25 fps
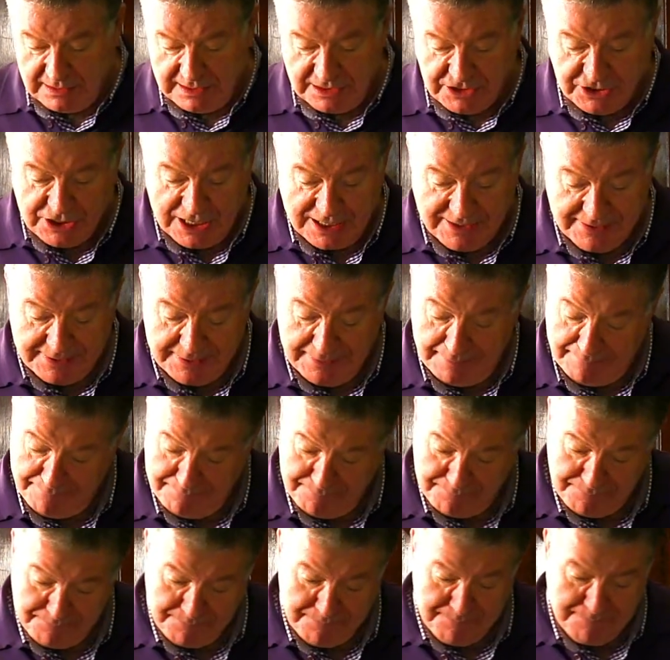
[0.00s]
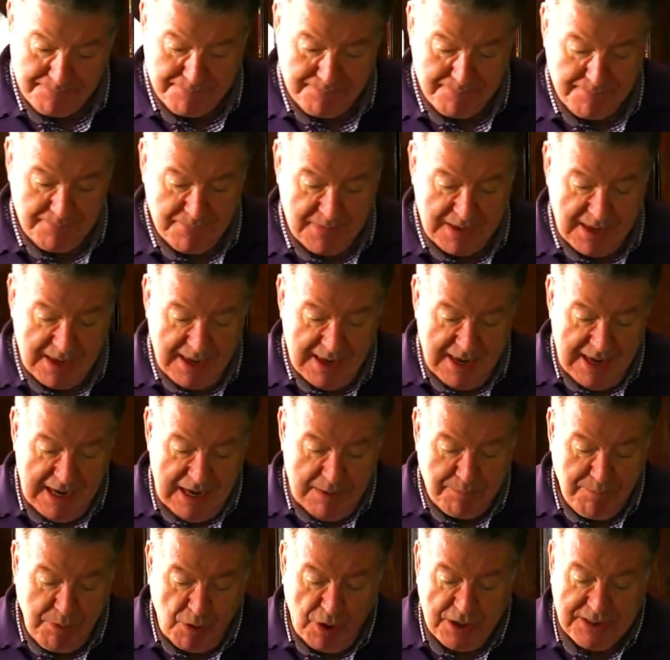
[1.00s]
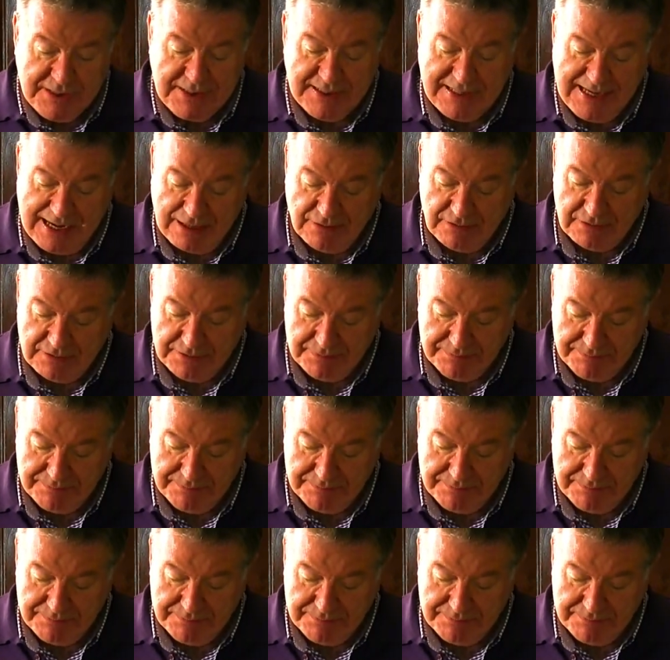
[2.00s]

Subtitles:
agenda. He pointed out,